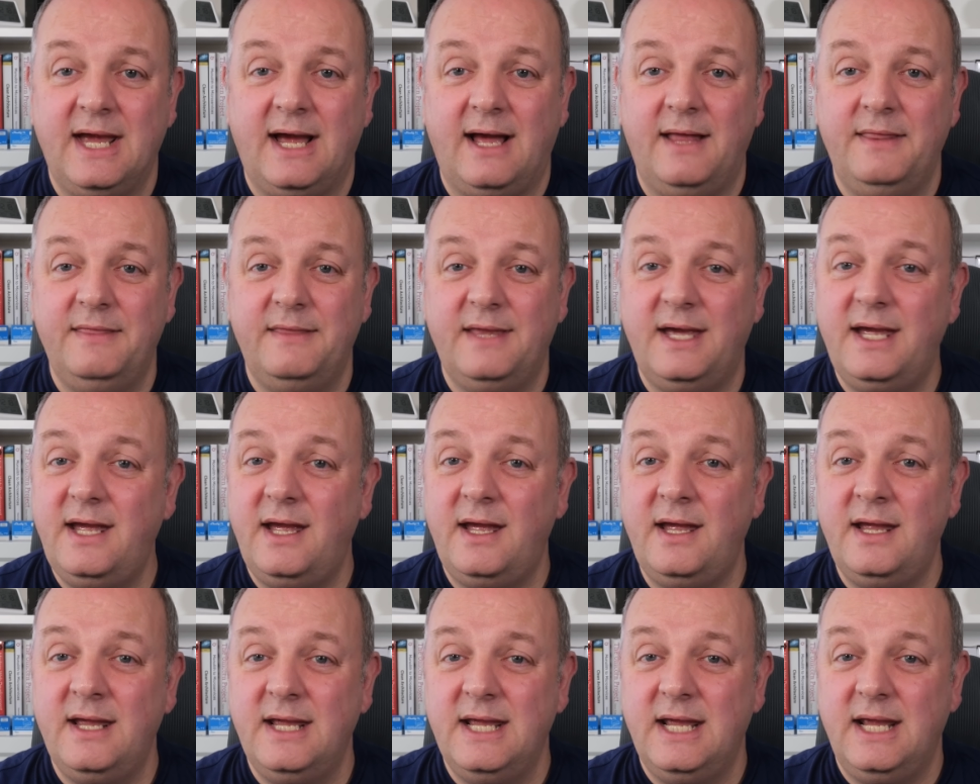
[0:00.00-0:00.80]
and
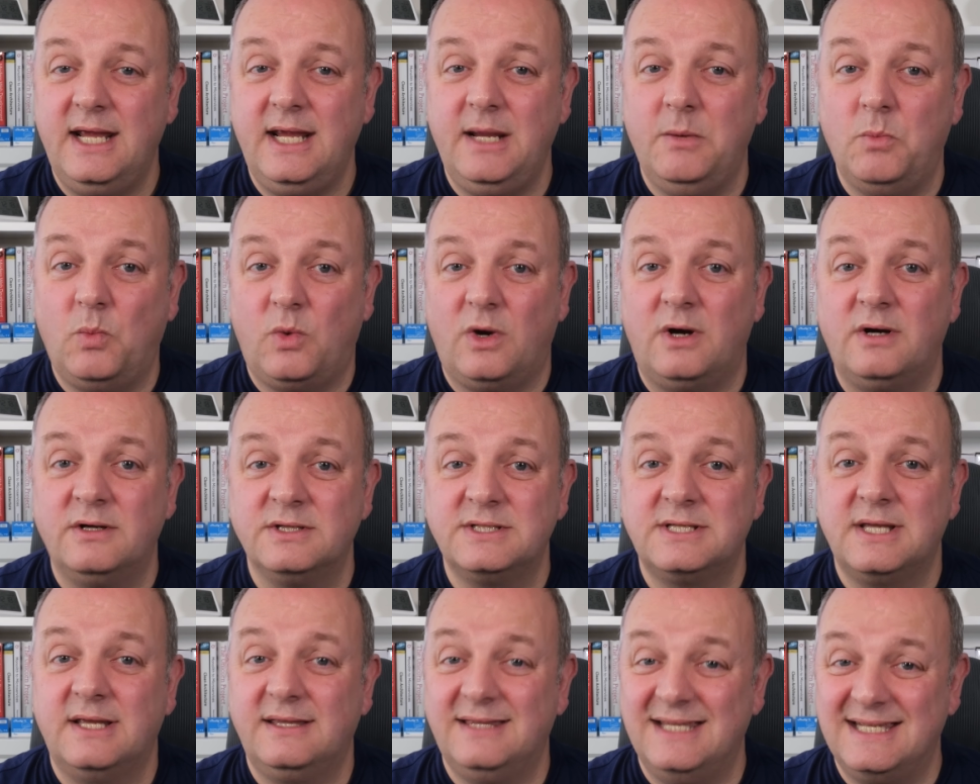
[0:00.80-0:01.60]
there it
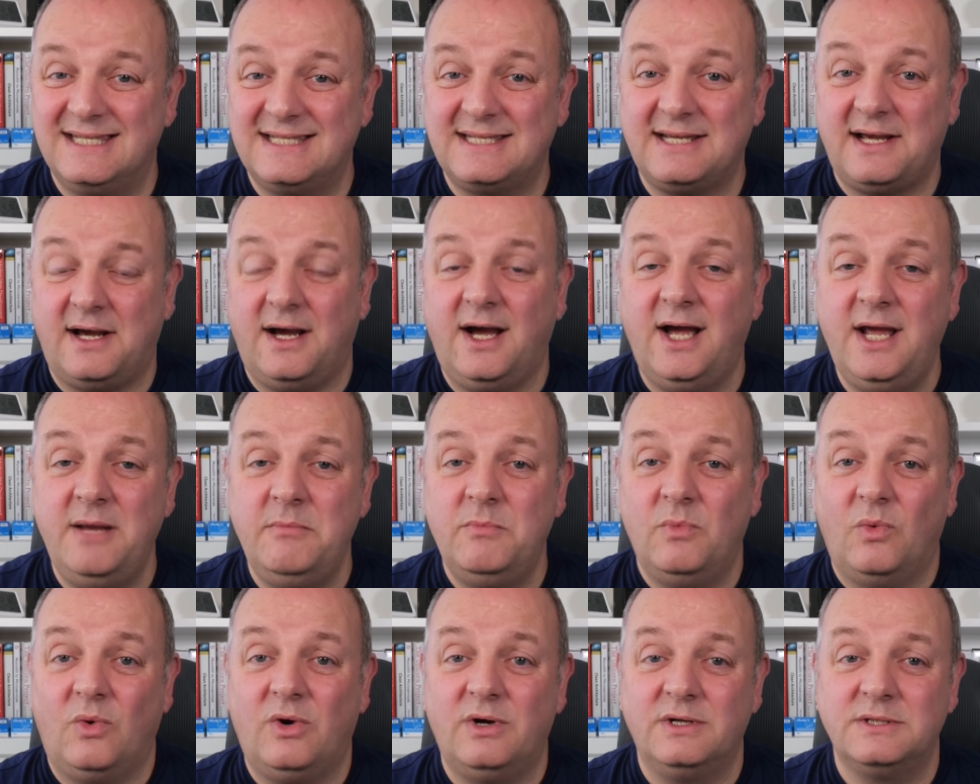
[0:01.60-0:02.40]
was, the
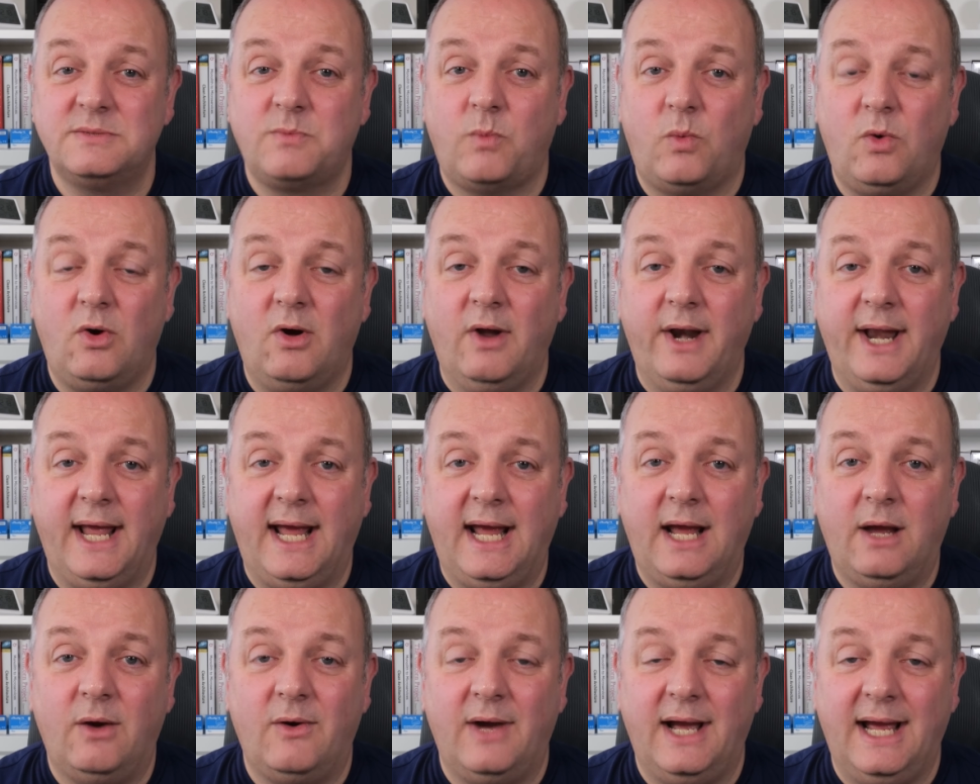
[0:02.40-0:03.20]
time was 1
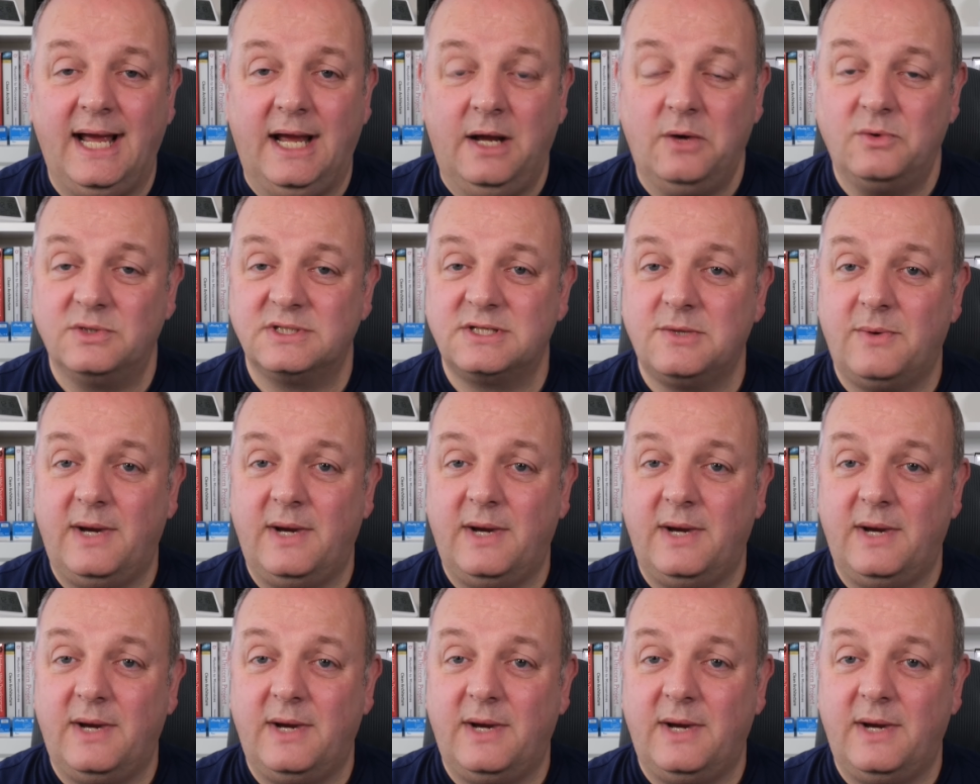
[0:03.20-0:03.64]
hour out.